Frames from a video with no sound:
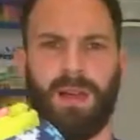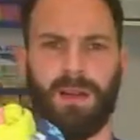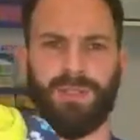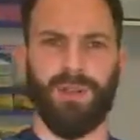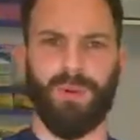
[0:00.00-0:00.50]

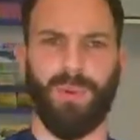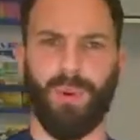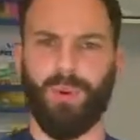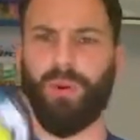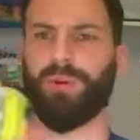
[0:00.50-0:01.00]
sock
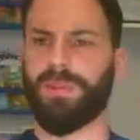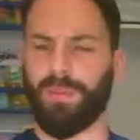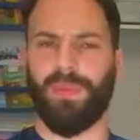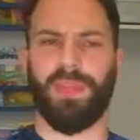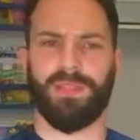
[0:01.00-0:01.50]
ball or
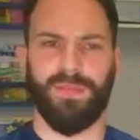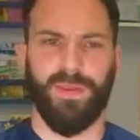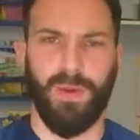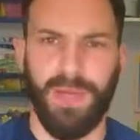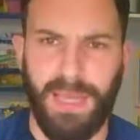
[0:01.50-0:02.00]
something to
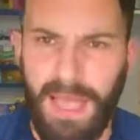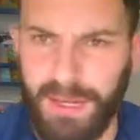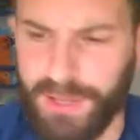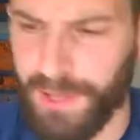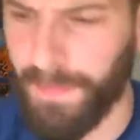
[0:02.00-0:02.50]
throw and
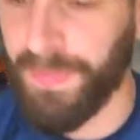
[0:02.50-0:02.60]
catch.